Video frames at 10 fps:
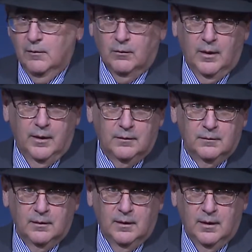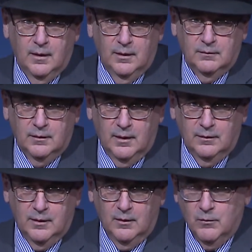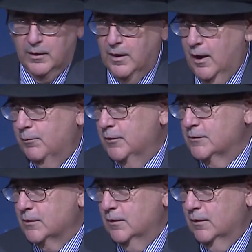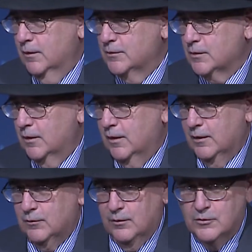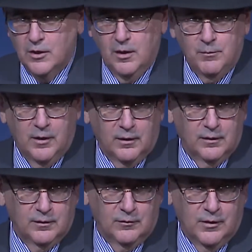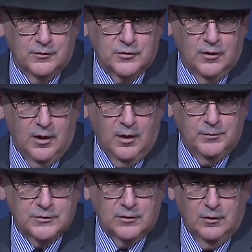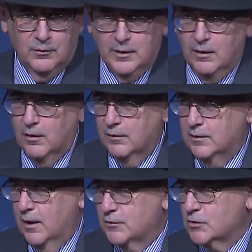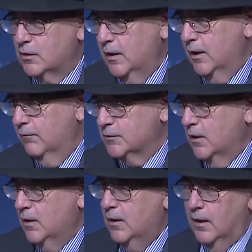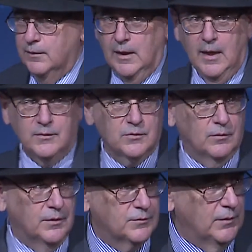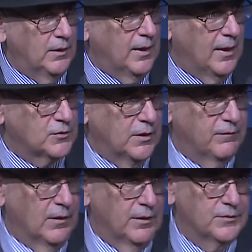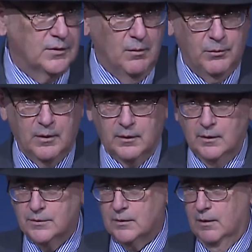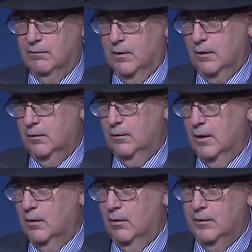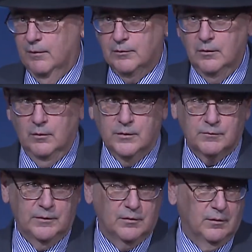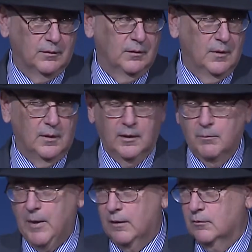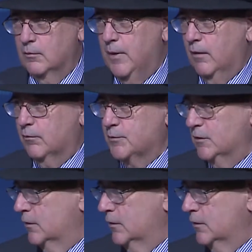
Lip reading: right? And then what happens is they get to the job market and there aren't jobs, so they are debt slaves. And the answer is really actually fairly simple. At least I've argued that all you have to do is get back to the bankruptcy